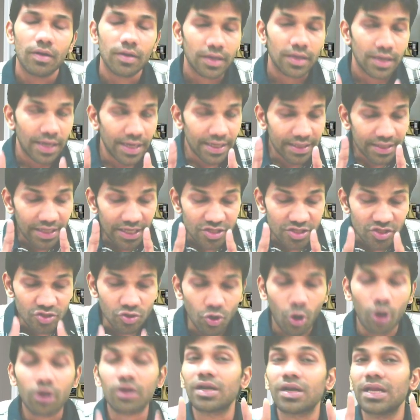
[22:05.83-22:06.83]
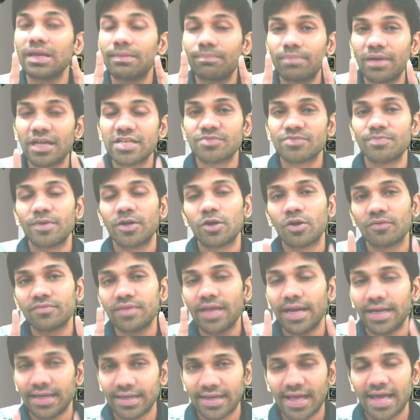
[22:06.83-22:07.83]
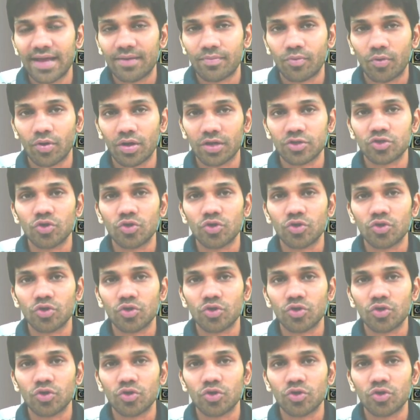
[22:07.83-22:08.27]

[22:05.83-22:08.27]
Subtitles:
It is not replacement of the entire product.